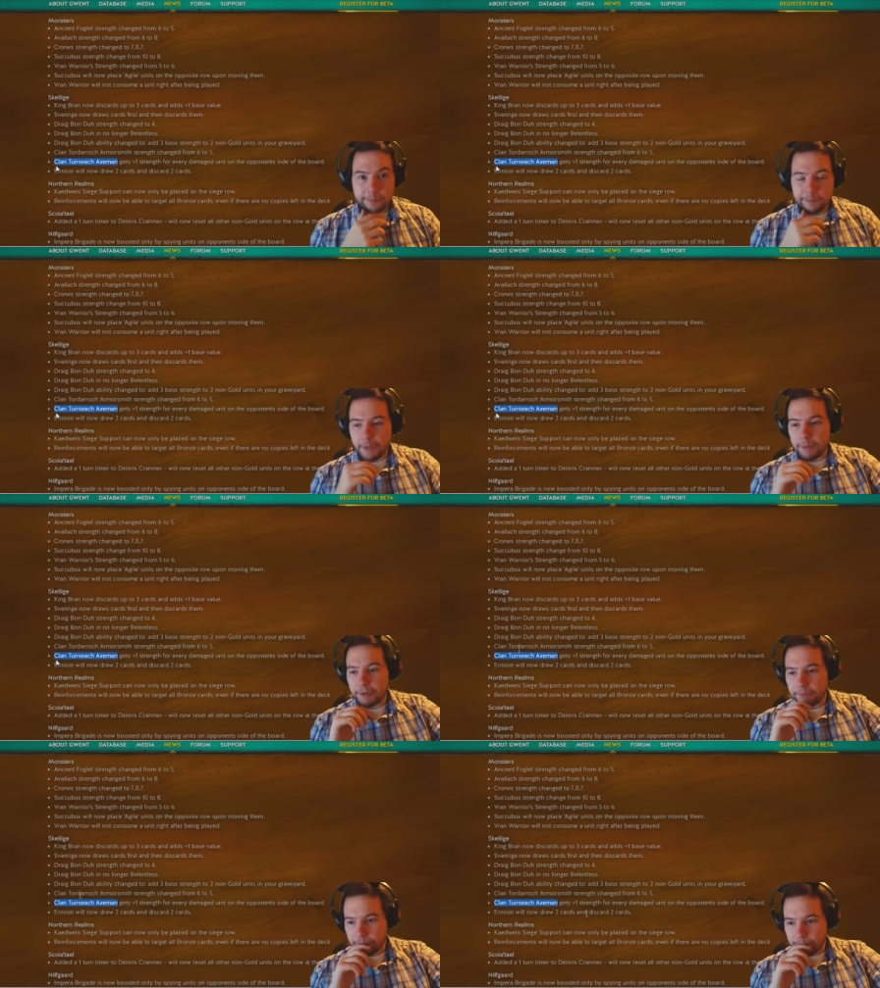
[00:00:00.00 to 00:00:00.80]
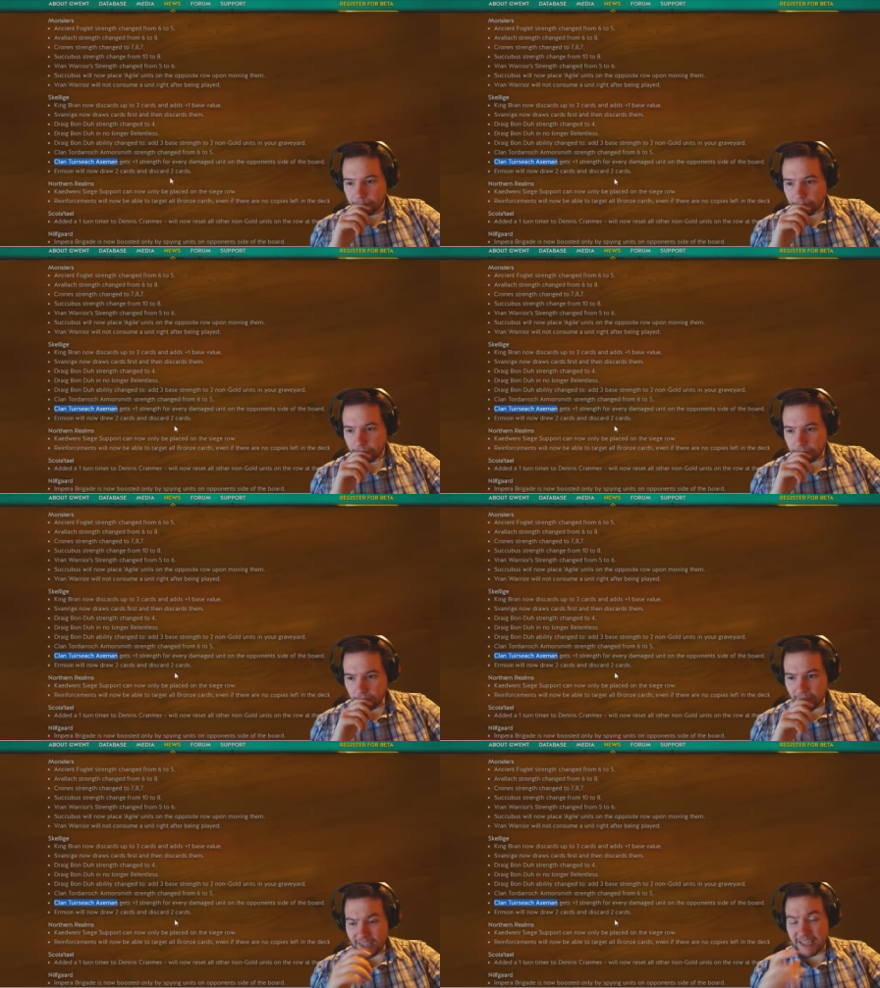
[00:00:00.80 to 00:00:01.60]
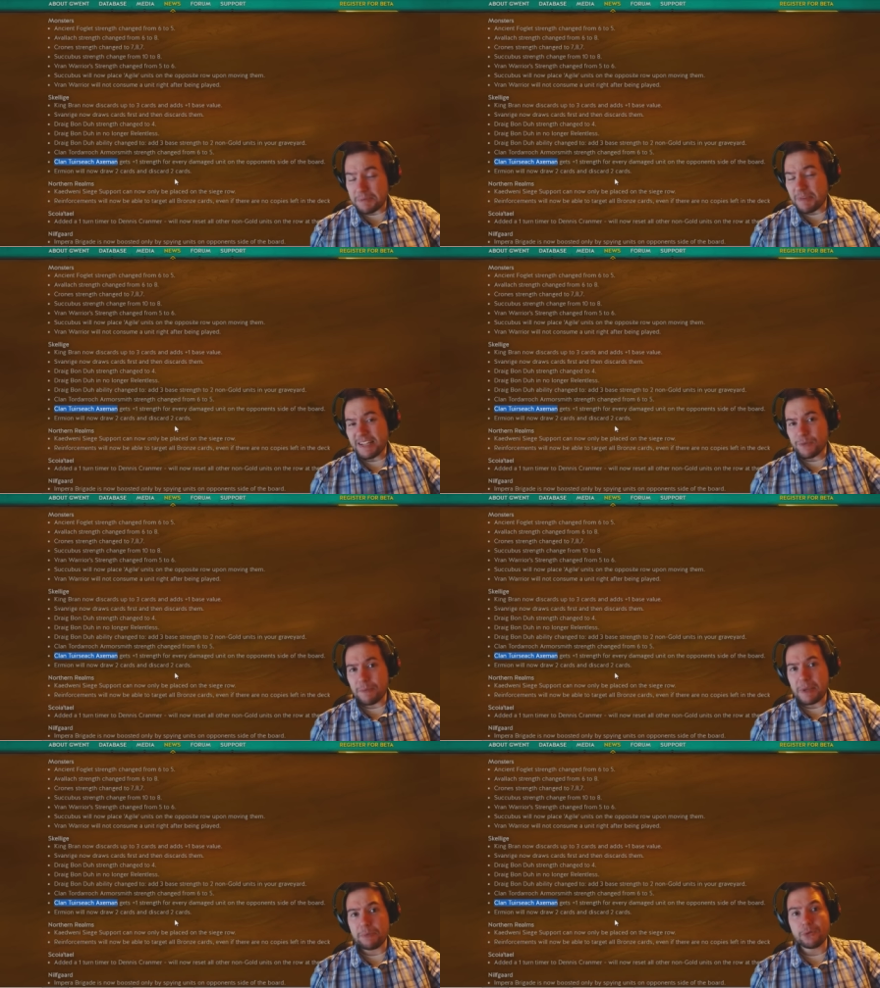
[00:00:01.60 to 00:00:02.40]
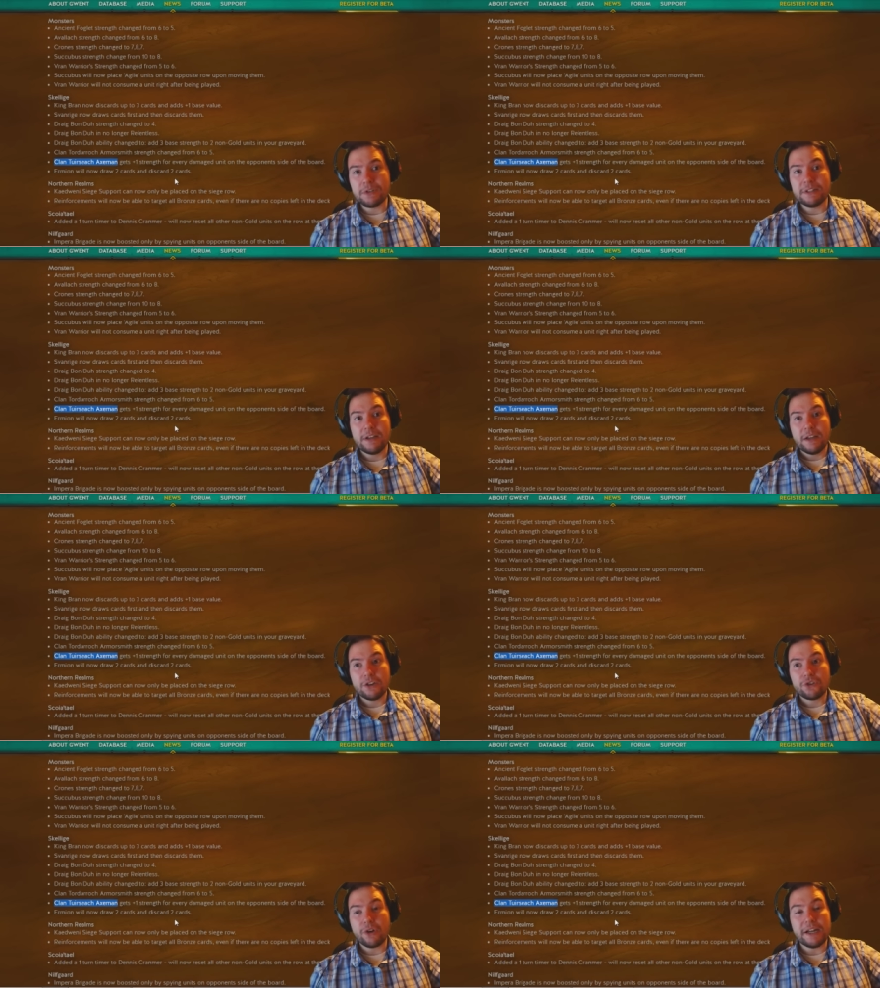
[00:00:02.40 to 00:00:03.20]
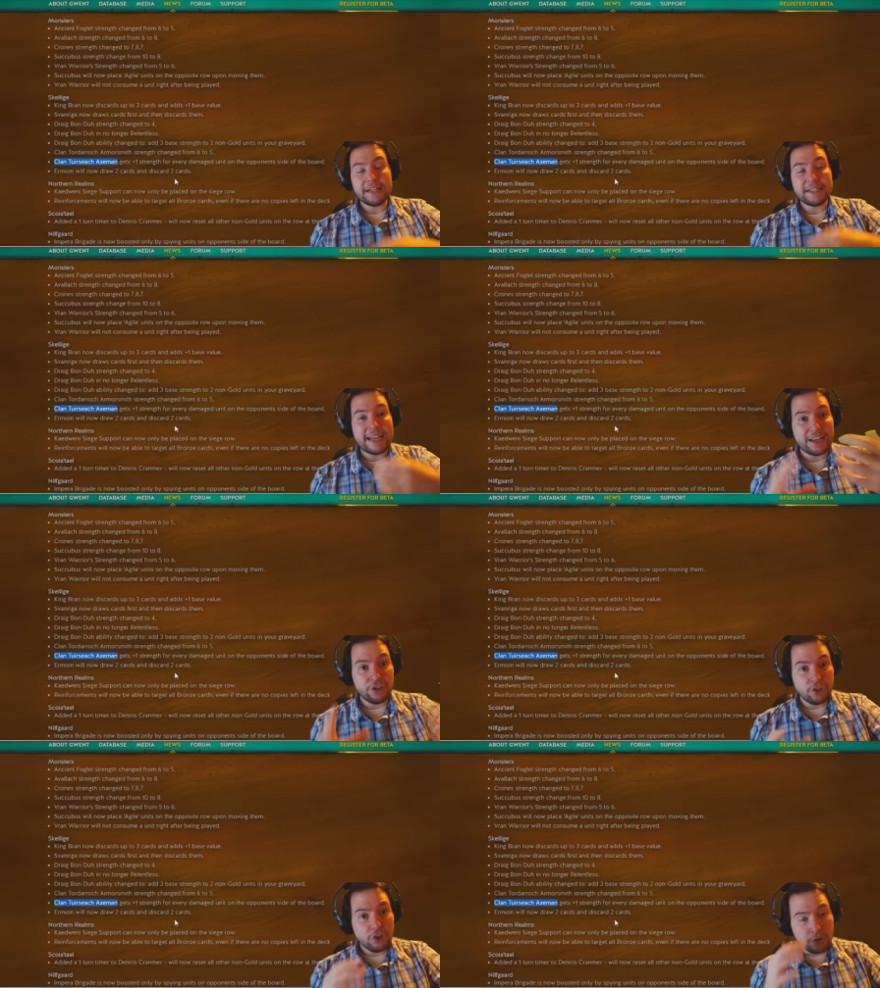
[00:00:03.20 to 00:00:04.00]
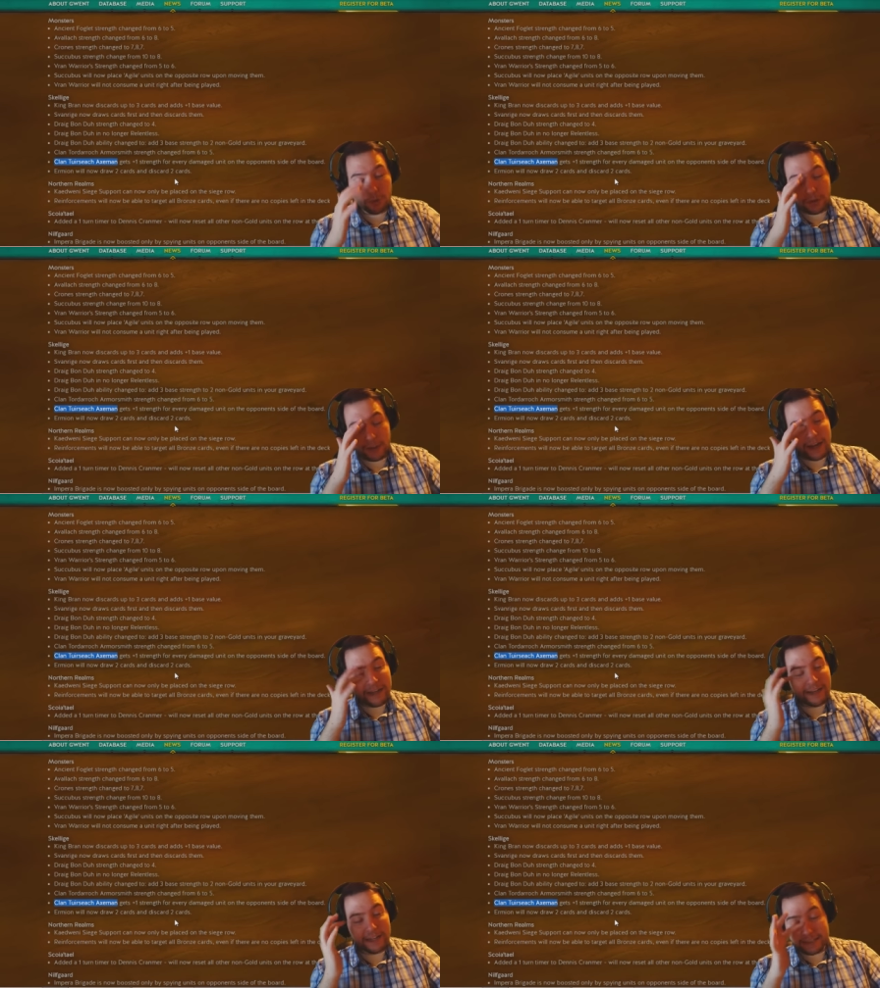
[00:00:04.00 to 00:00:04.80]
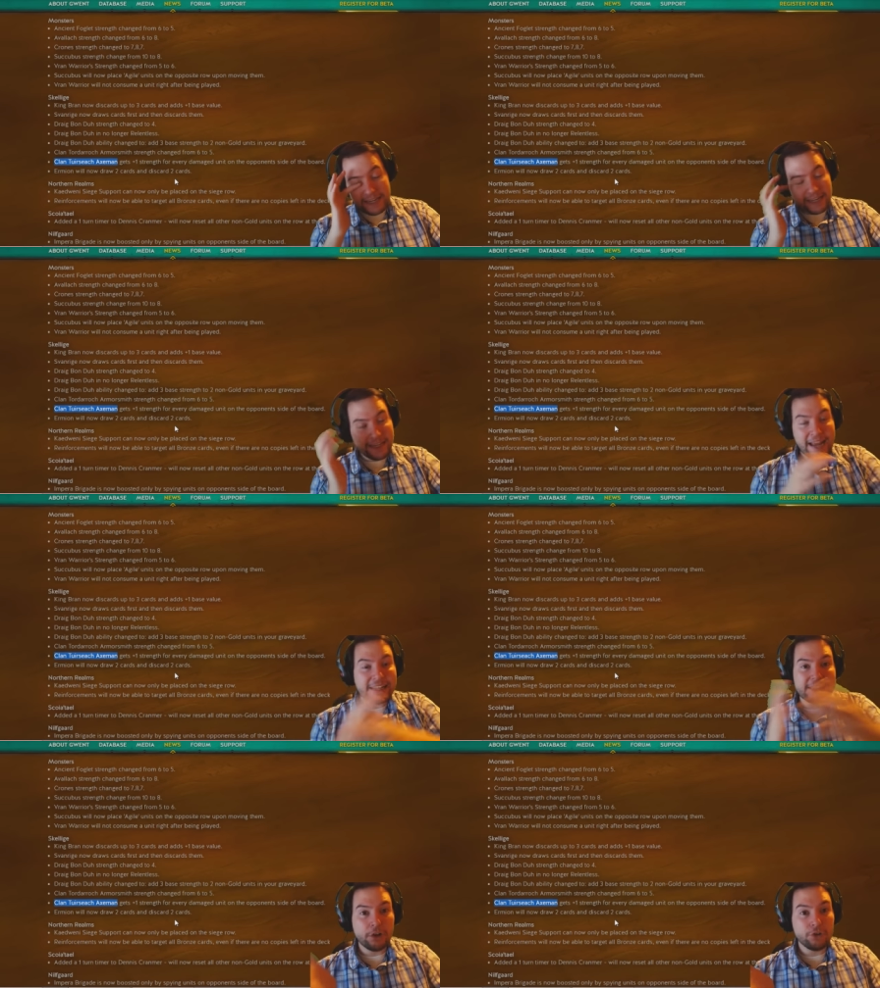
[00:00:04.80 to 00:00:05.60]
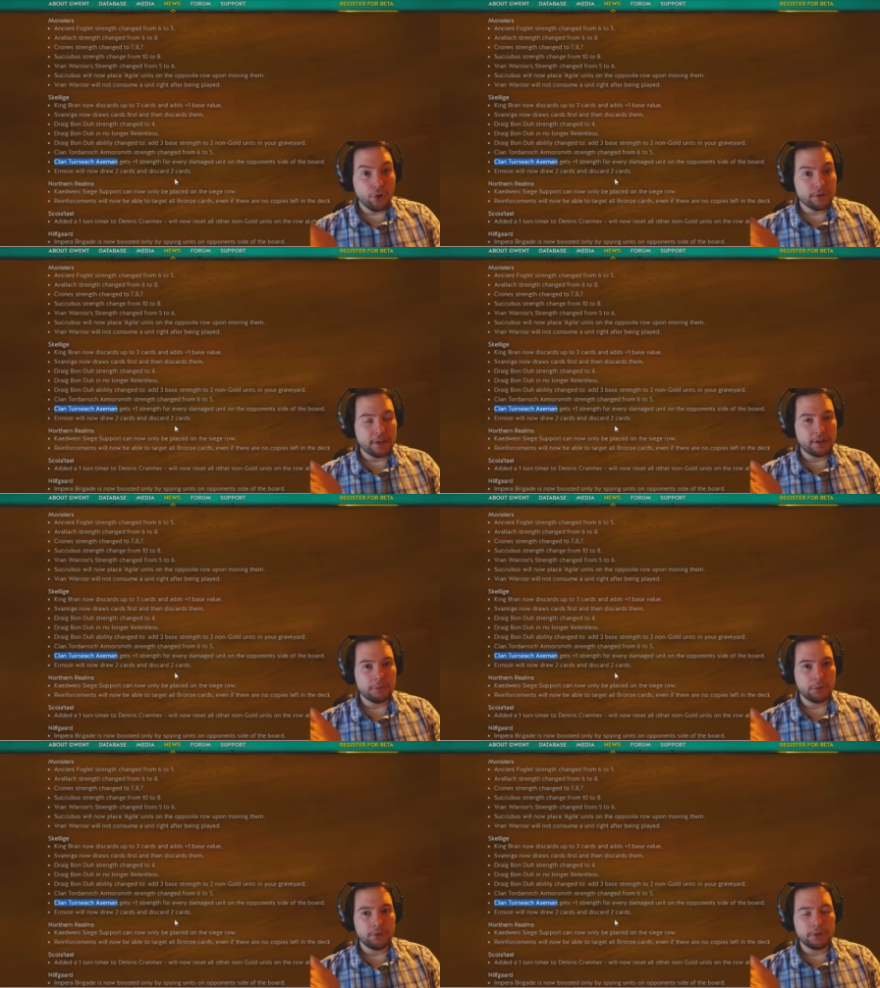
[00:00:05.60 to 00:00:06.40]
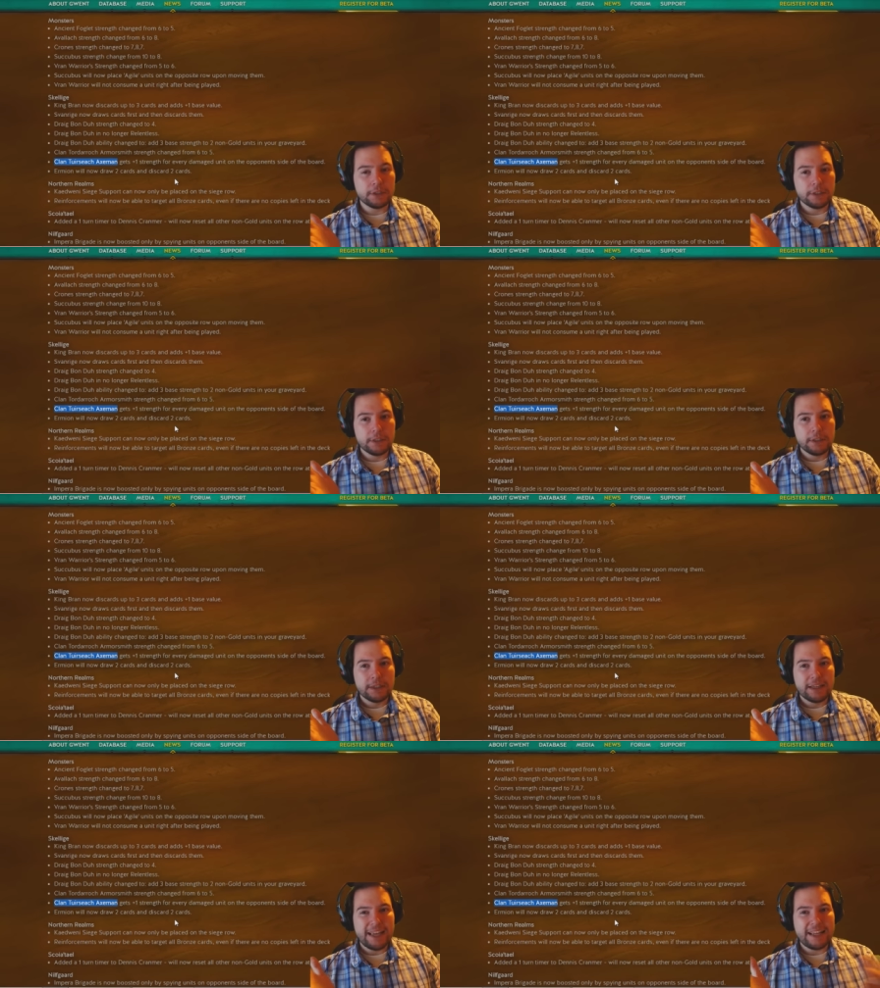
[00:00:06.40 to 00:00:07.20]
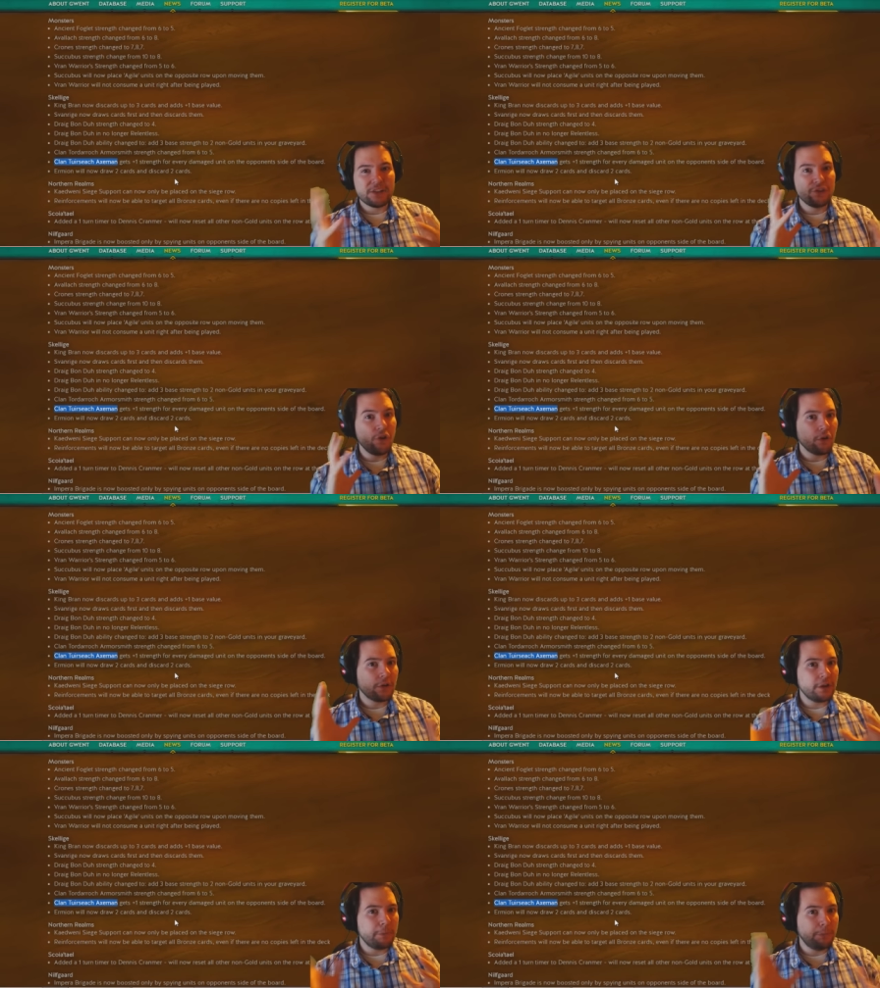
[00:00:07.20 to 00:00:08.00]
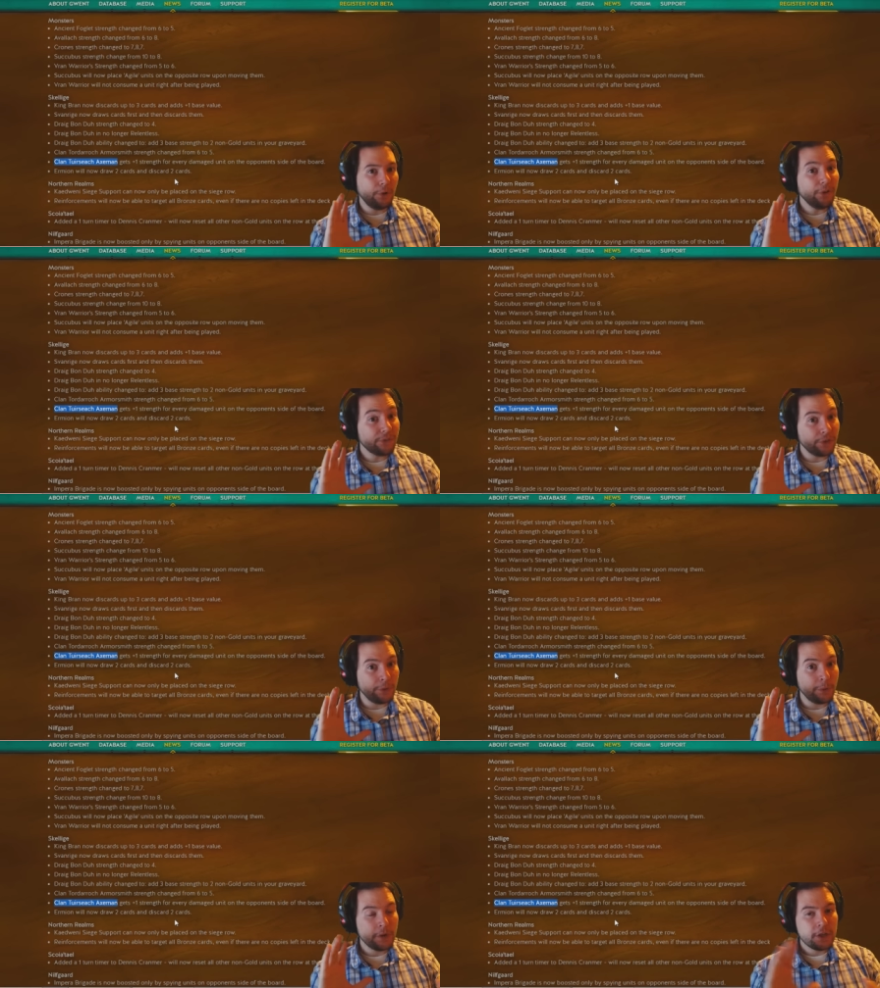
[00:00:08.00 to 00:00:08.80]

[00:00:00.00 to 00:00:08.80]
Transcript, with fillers: Maybe. It means when people try and attack you, and that's attacking anything on your side of the board, it's not going to buff you.